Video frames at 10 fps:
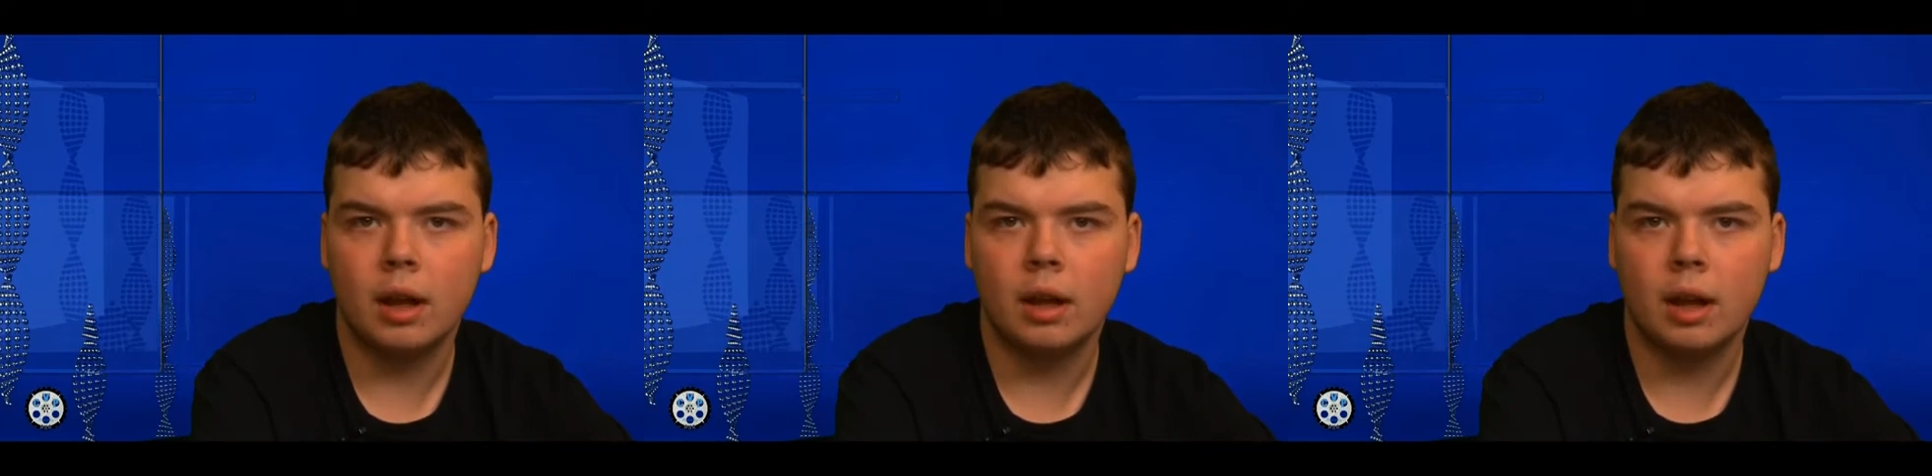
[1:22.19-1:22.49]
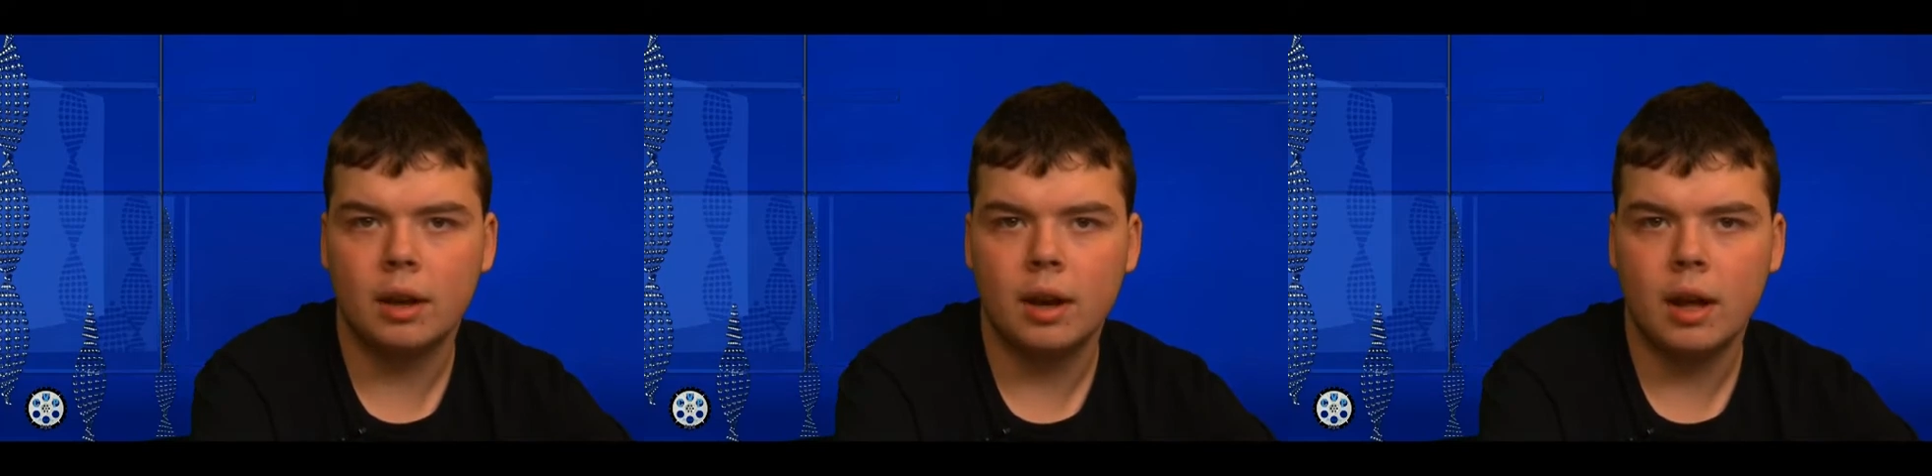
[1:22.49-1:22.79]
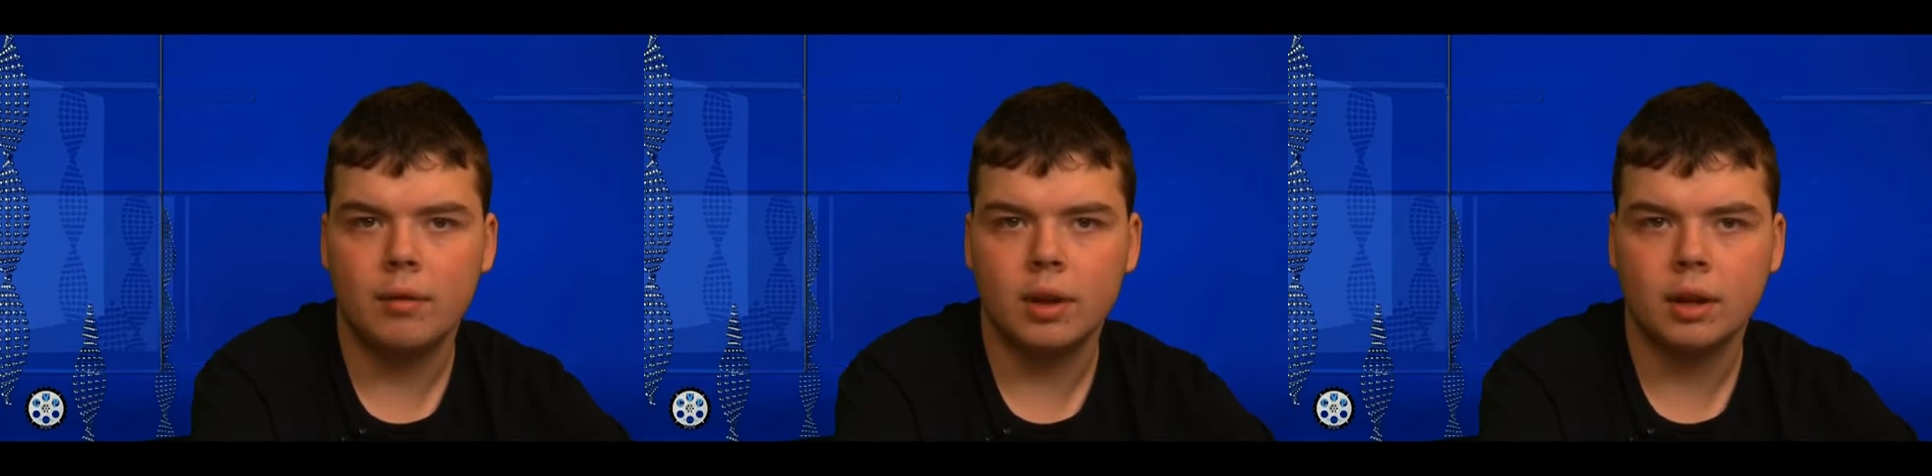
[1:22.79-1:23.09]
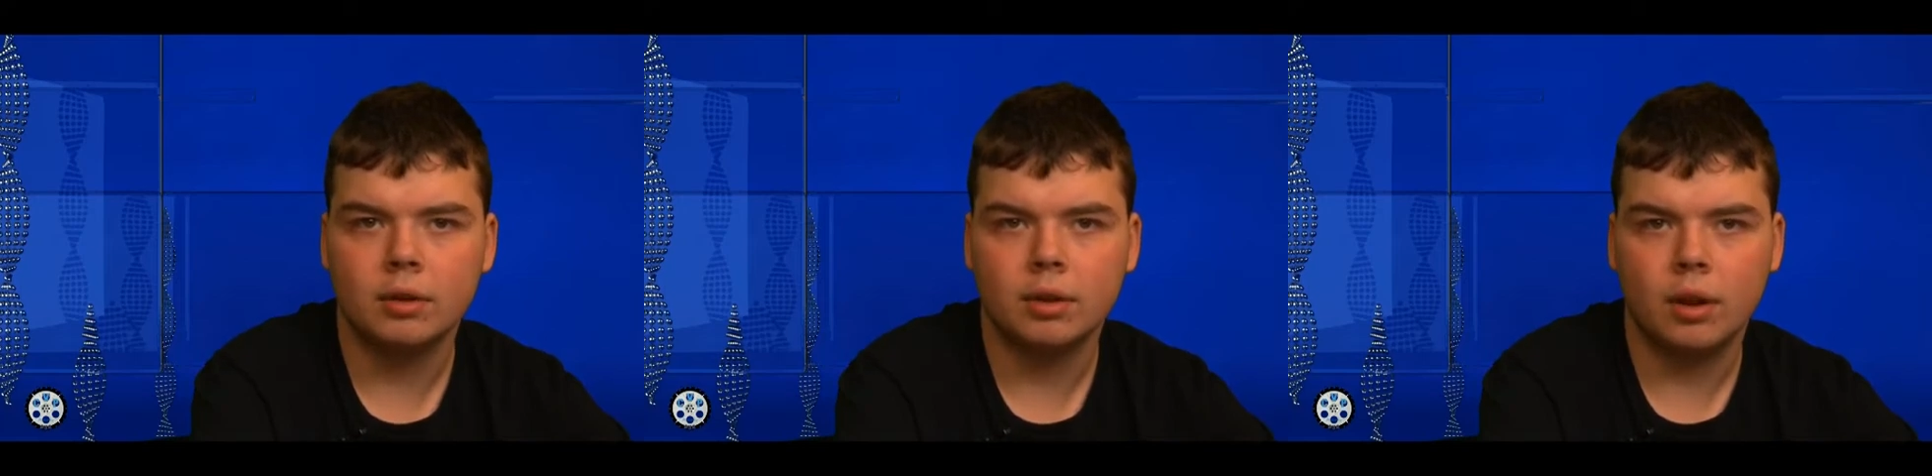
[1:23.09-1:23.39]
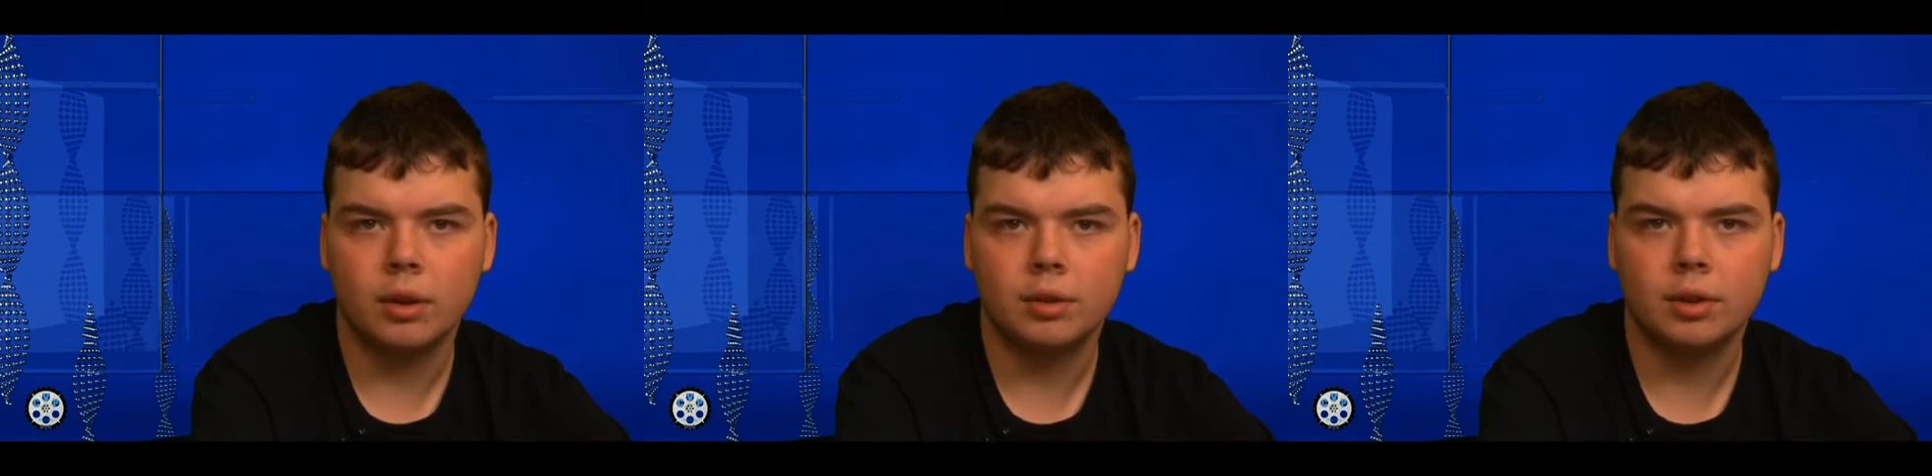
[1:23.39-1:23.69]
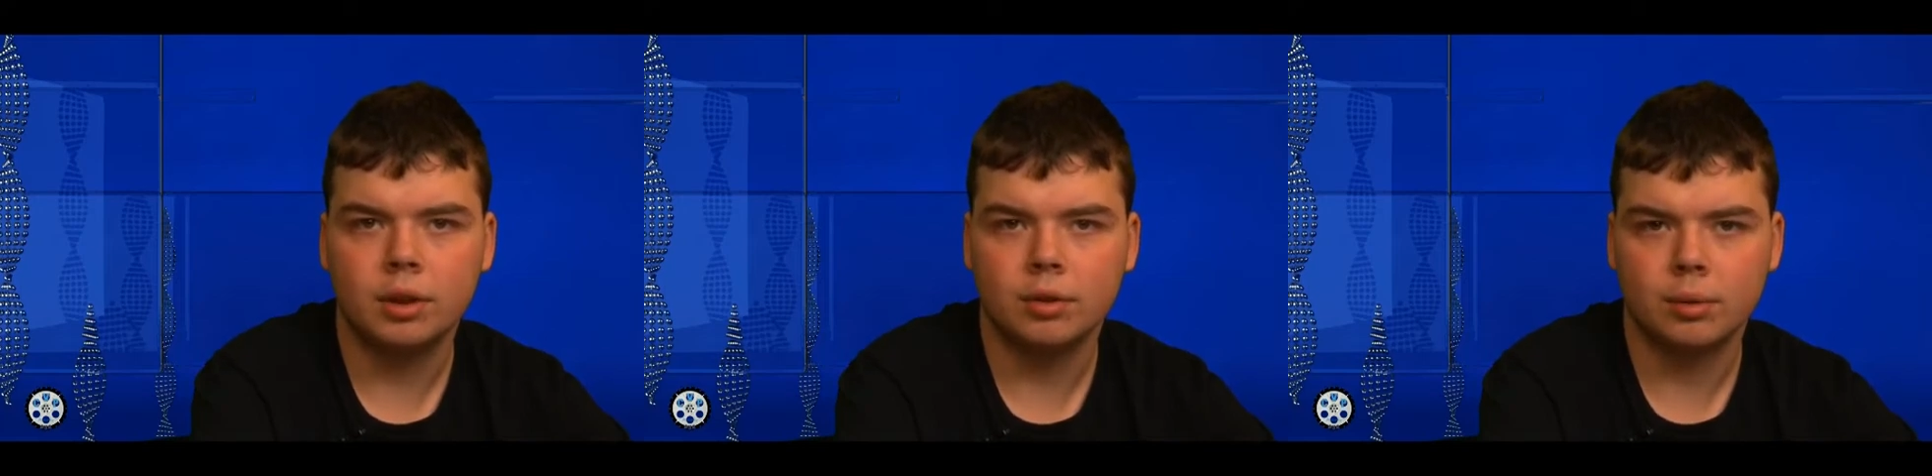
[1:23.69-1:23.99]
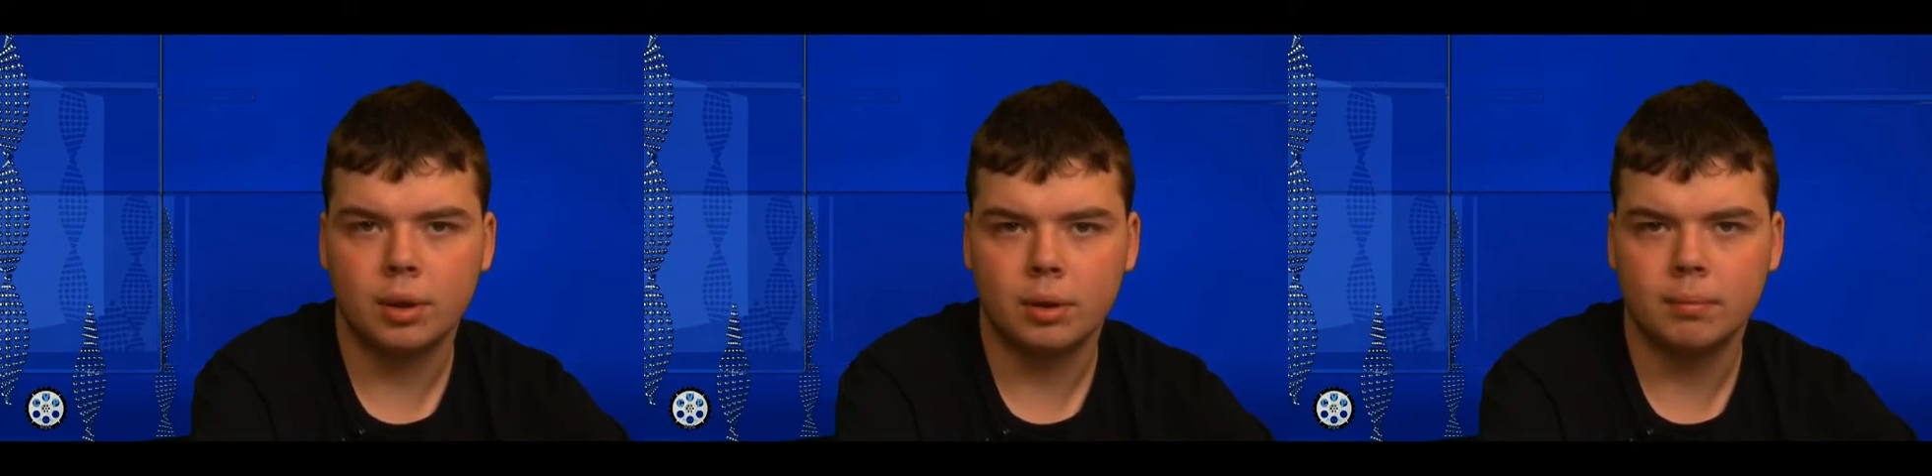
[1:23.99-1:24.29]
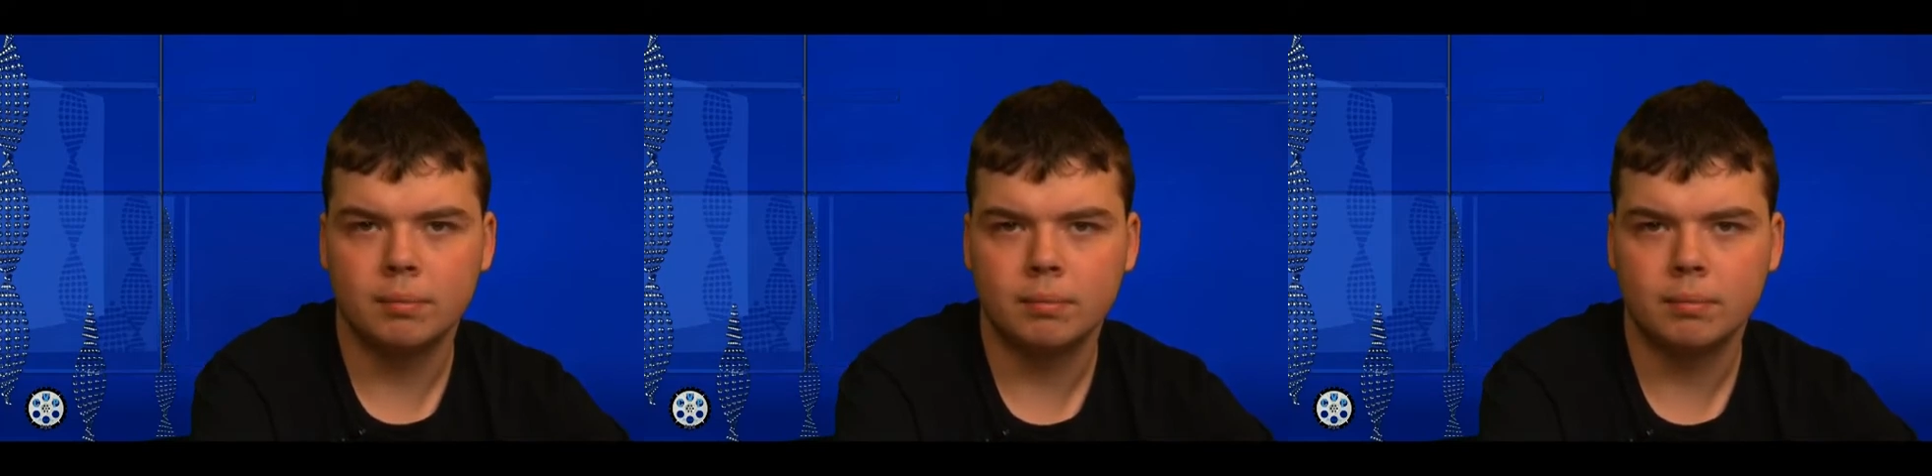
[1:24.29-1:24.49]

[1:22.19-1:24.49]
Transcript: on Naviance. All seniors are welcome.